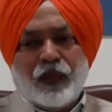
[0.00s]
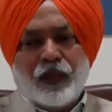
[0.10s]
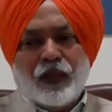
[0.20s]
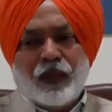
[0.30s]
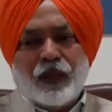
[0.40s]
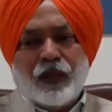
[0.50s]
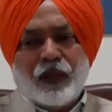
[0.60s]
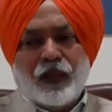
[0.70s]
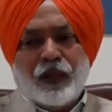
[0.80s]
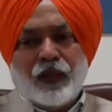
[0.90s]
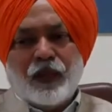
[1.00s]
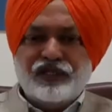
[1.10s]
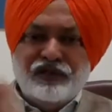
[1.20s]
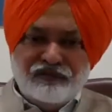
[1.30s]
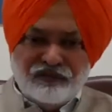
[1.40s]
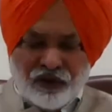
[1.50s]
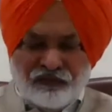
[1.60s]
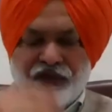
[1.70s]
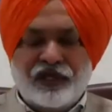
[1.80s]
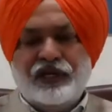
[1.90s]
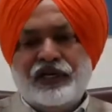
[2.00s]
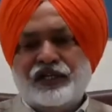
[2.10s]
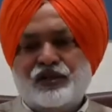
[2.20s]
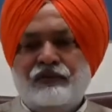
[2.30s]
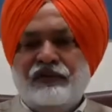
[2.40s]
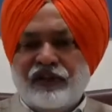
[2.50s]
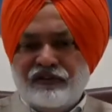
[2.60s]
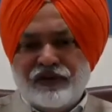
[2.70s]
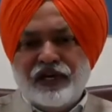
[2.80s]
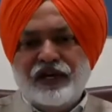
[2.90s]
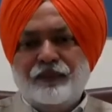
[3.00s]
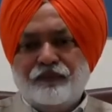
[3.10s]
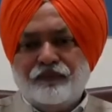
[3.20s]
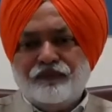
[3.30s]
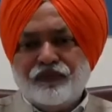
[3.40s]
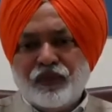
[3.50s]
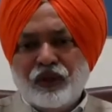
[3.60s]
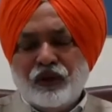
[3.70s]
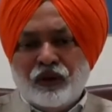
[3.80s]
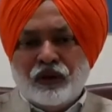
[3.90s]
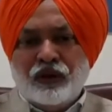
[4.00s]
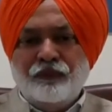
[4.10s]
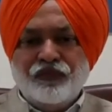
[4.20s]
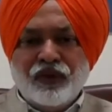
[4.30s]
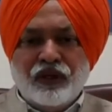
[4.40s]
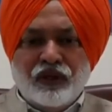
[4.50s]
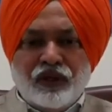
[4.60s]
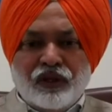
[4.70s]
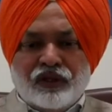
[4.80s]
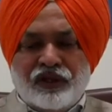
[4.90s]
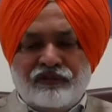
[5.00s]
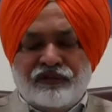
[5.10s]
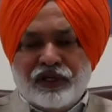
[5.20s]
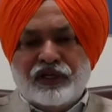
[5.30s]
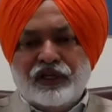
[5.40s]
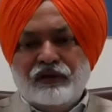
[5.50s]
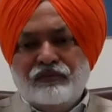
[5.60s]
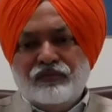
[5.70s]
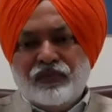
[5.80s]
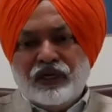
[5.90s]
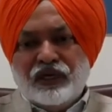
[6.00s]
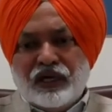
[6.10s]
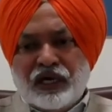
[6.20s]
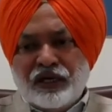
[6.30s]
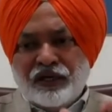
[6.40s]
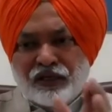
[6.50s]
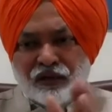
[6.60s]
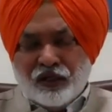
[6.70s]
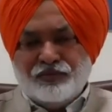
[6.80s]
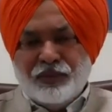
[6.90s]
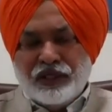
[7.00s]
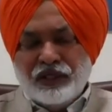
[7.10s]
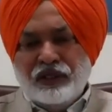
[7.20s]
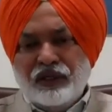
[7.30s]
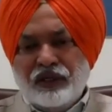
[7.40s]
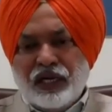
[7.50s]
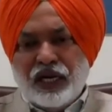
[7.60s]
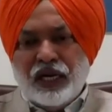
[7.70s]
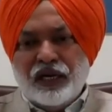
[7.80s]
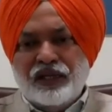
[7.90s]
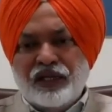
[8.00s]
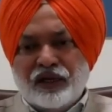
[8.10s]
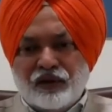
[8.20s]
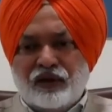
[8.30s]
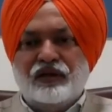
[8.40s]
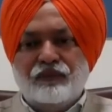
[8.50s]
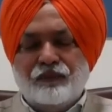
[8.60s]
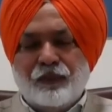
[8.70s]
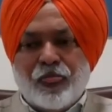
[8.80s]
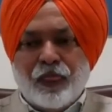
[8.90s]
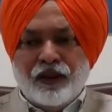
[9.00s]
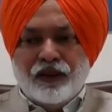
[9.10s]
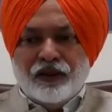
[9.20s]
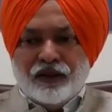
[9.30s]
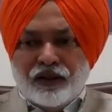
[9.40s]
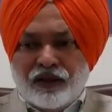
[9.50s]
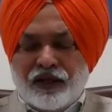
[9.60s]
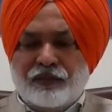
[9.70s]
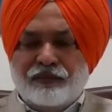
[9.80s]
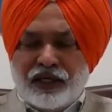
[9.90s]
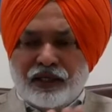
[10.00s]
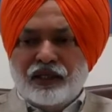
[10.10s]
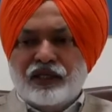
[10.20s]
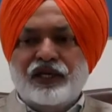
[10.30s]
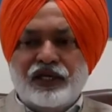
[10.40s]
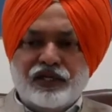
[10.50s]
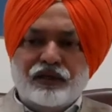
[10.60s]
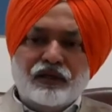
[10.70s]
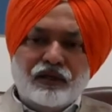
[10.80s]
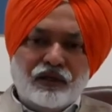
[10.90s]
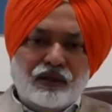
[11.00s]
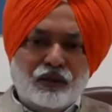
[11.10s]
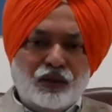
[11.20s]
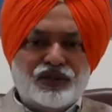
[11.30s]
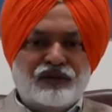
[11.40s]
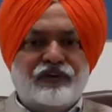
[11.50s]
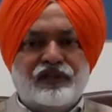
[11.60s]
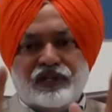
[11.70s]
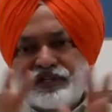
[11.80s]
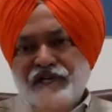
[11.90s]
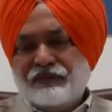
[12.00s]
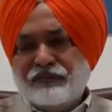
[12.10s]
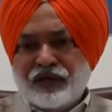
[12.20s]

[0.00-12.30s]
outside the jurisdiction from where it has to be verified, or the victim are in hospital and they are not in a medical condition to suffer their stay.